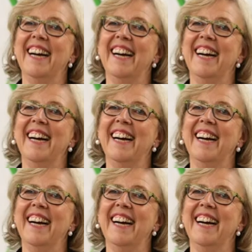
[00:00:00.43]

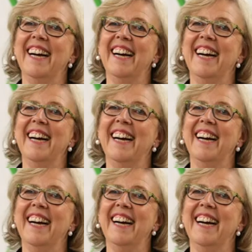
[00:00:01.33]

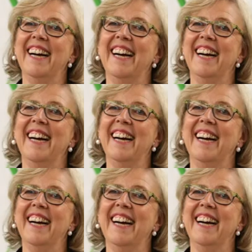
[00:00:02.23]

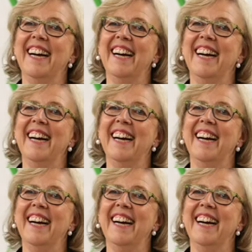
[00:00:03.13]

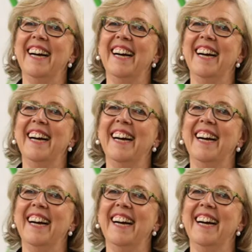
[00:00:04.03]

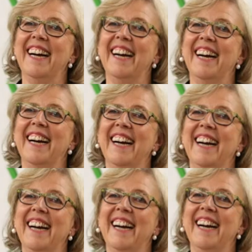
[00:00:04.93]

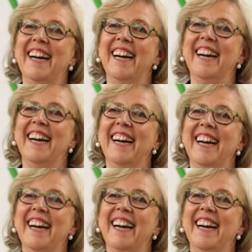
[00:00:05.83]

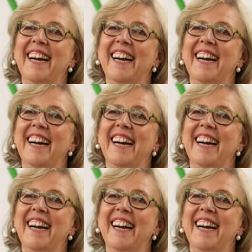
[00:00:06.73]
No words are spoken by the person on screen.